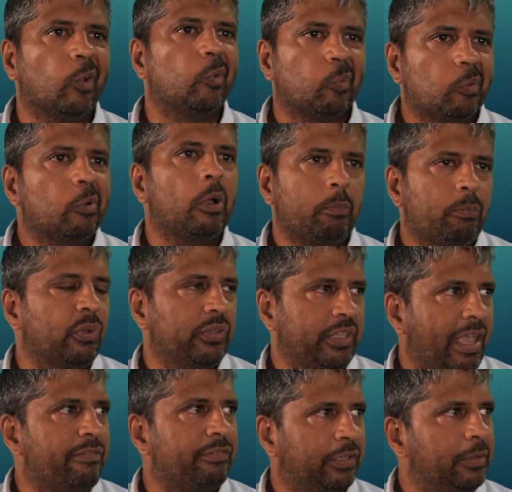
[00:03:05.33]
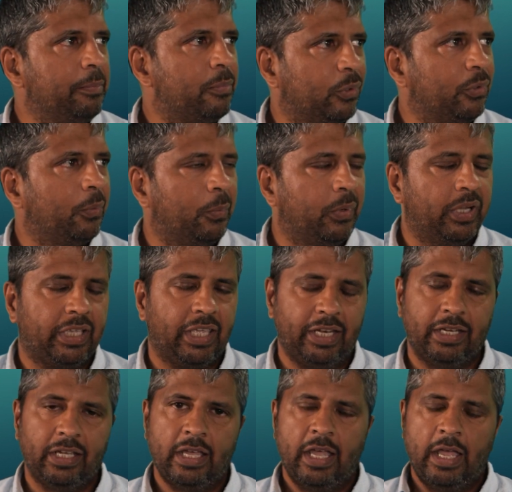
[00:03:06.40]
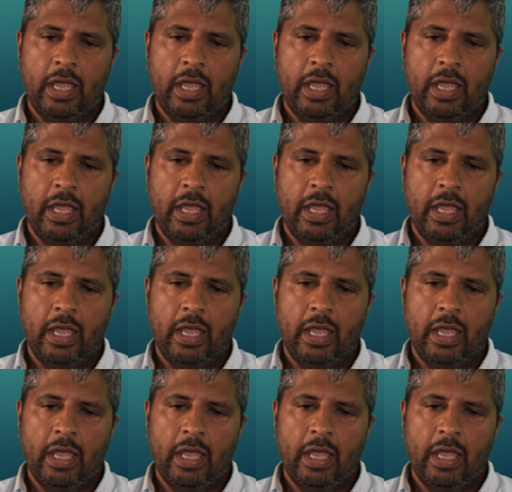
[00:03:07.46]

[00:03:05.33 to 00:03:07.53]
know, put the effort in, put the work in.